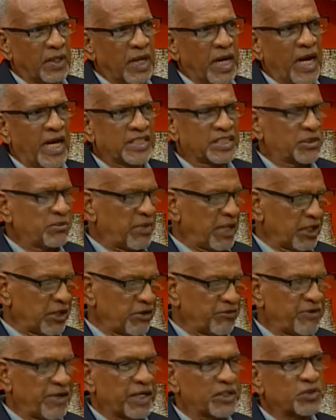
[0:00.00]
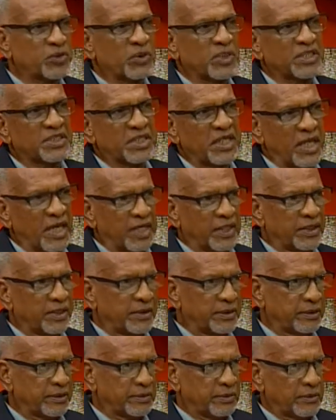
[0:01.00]
As a matter of fact, towards the
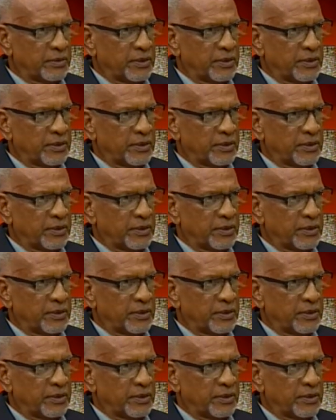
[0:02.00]
end,